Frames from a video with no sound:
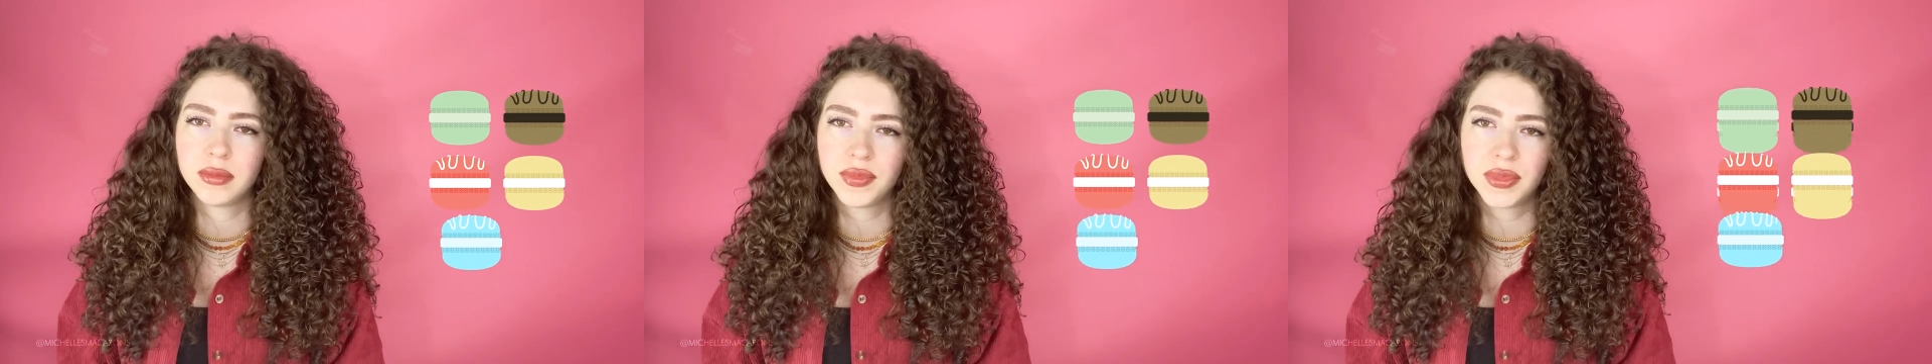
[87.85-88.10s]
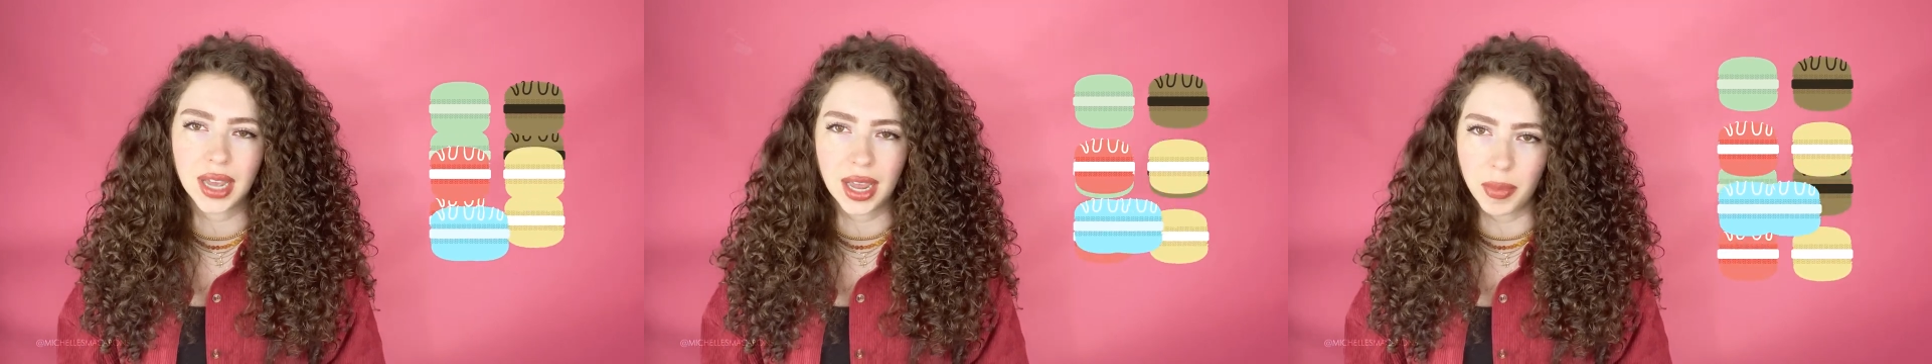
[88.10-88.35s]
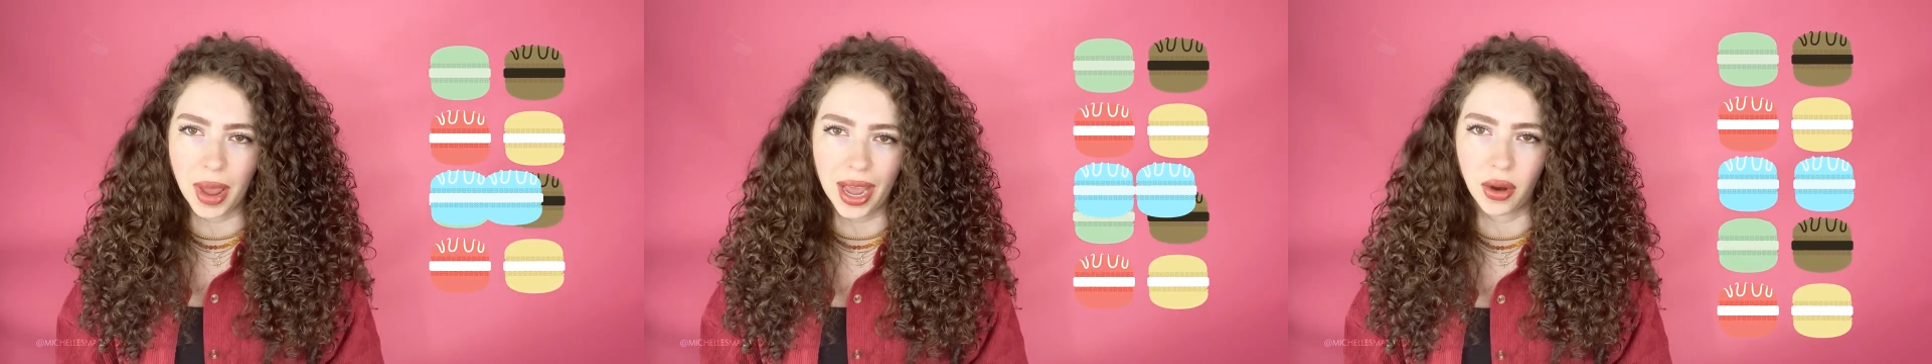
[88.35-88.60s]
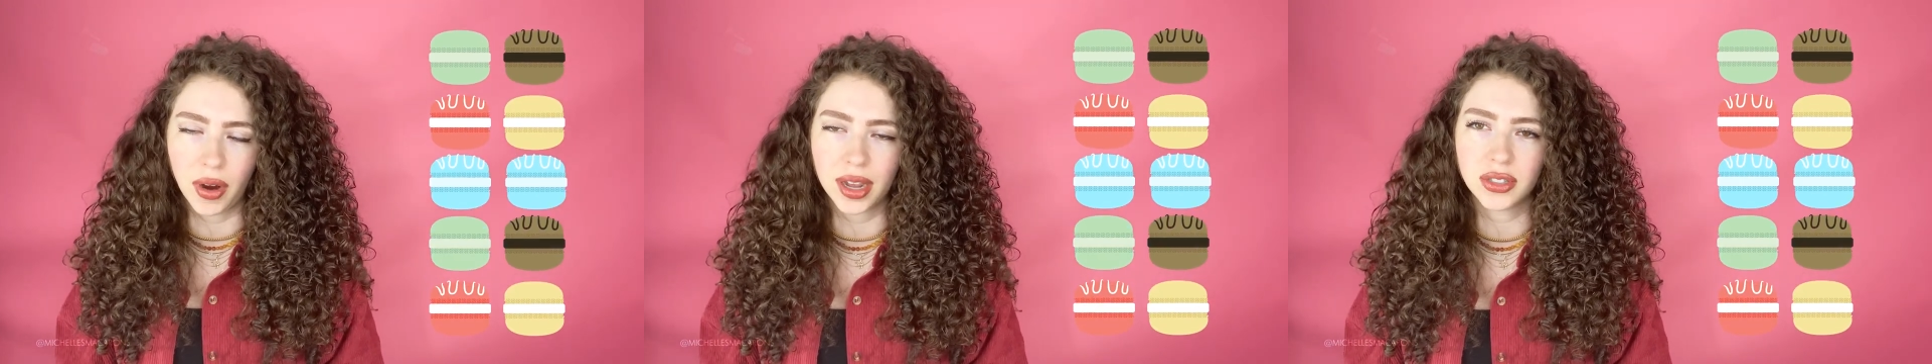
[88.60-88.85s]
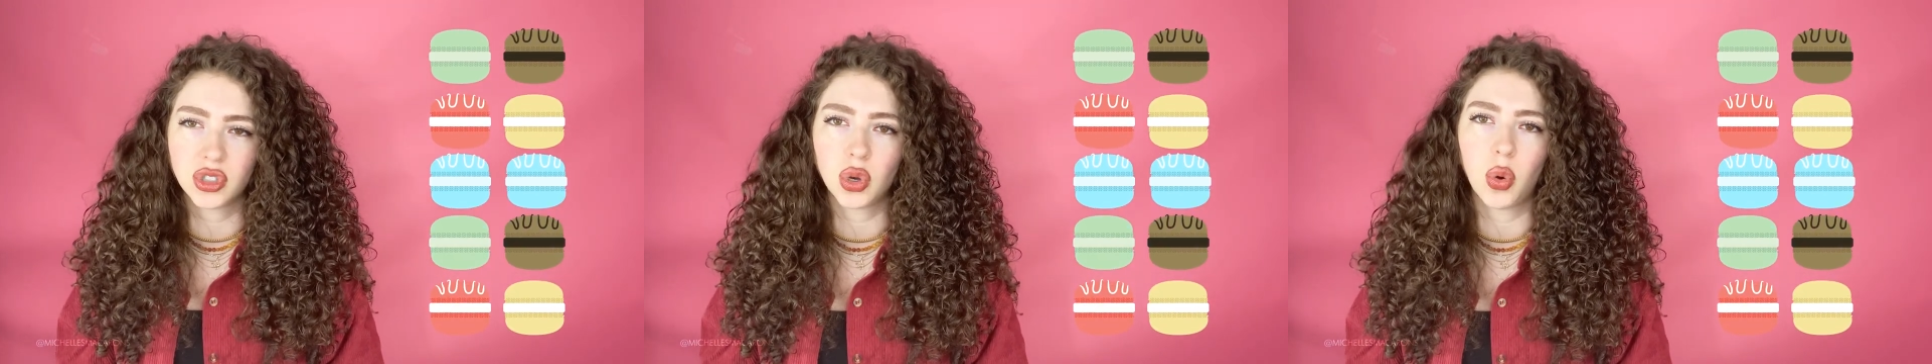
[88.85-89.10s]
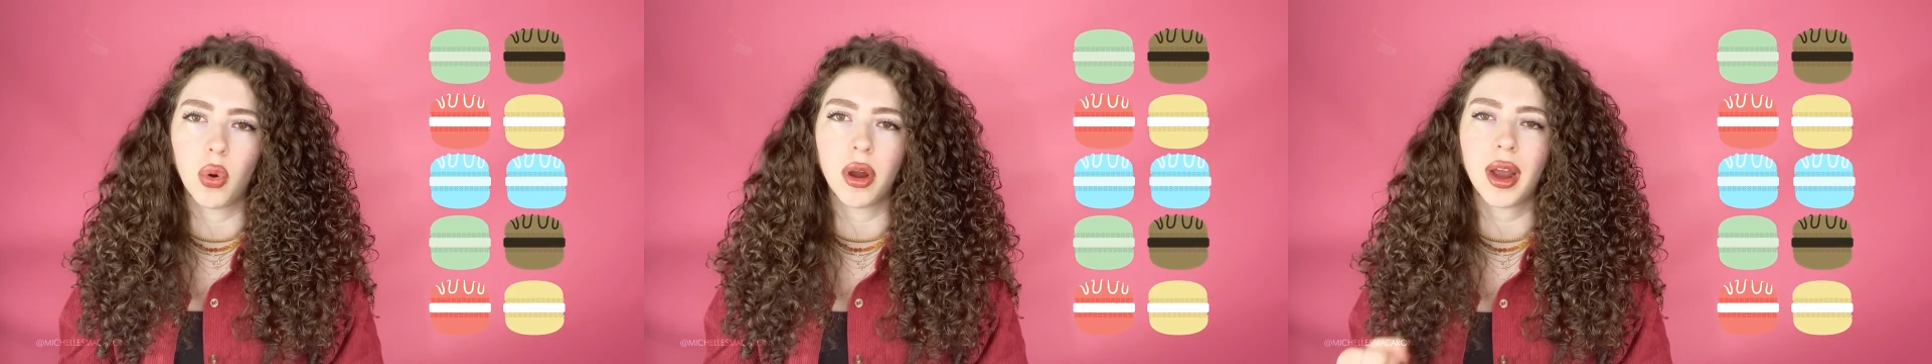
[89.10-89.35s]
ten macarons,
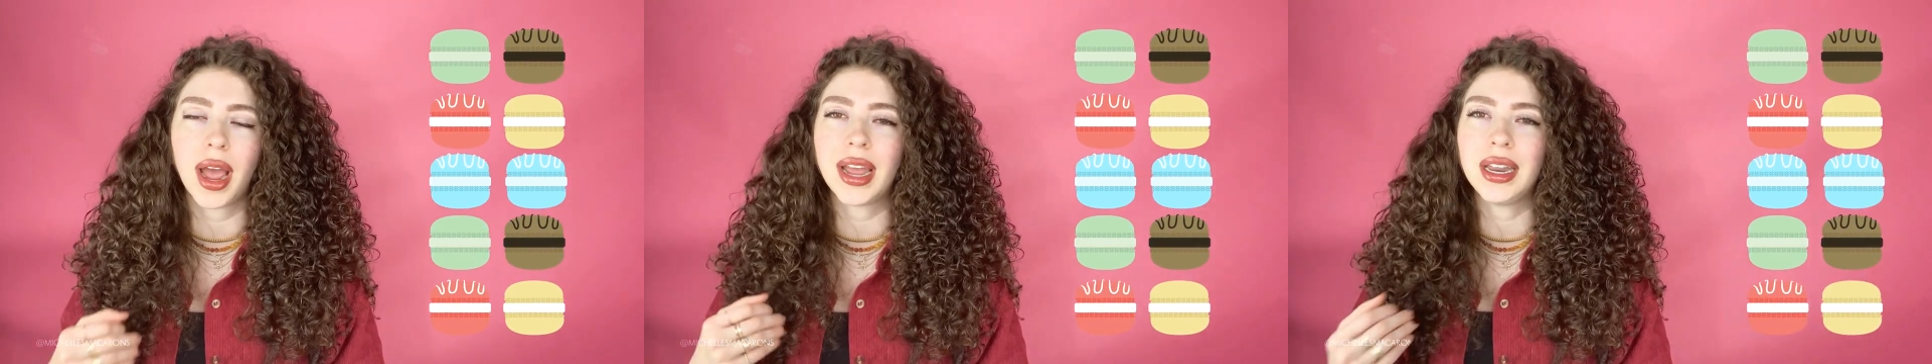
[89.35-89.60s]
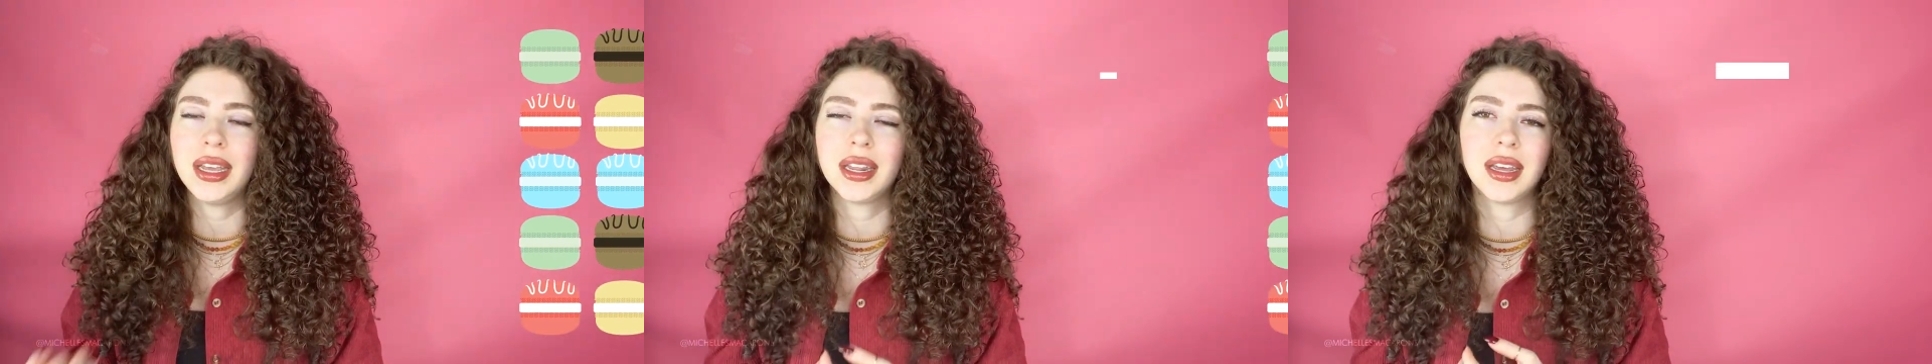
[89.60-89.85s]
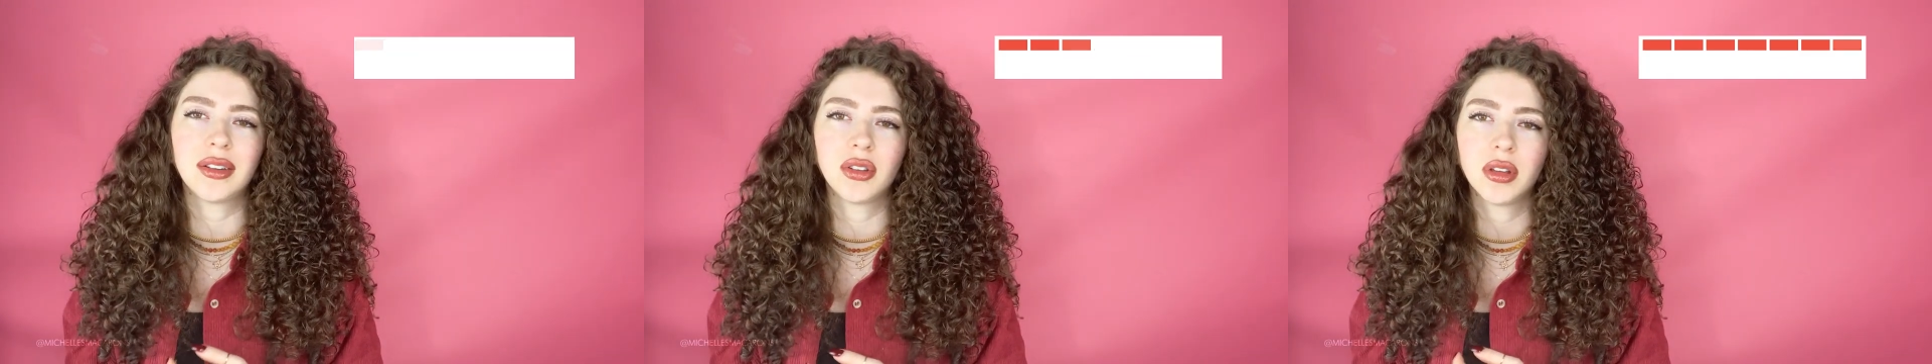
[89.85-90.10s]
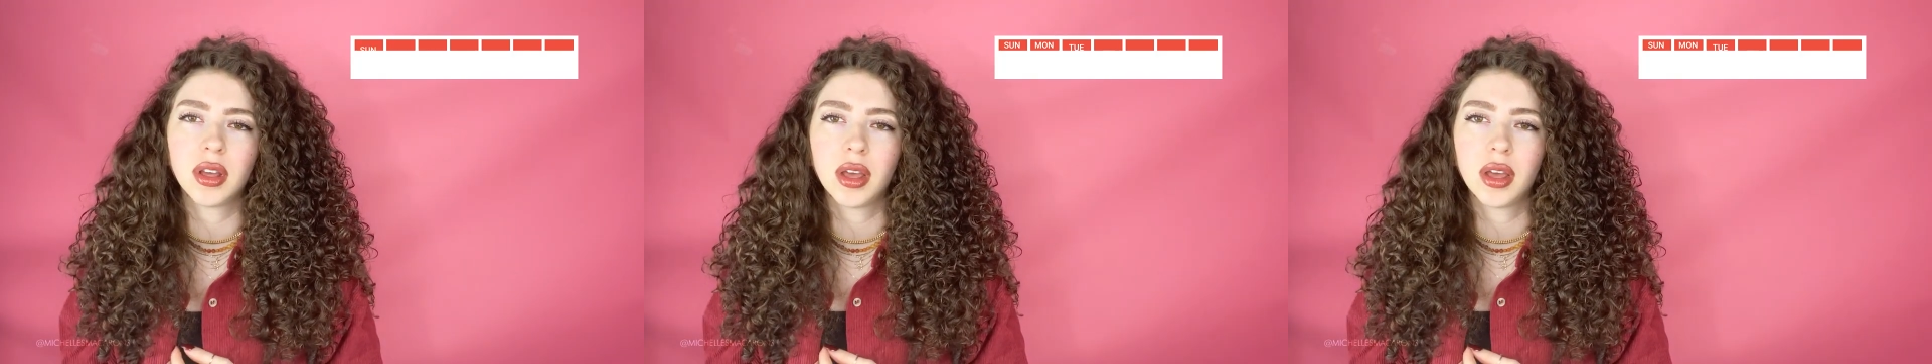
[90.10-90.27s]
or I need it